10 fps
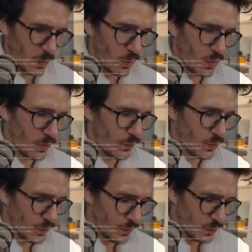
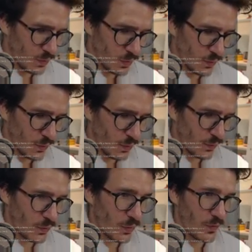
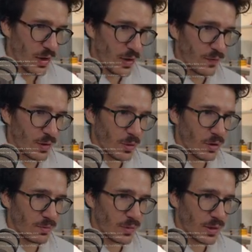140045. Come on.
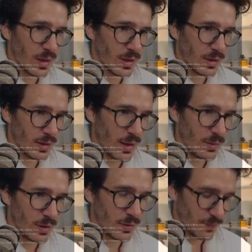God damn
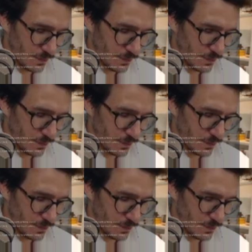it.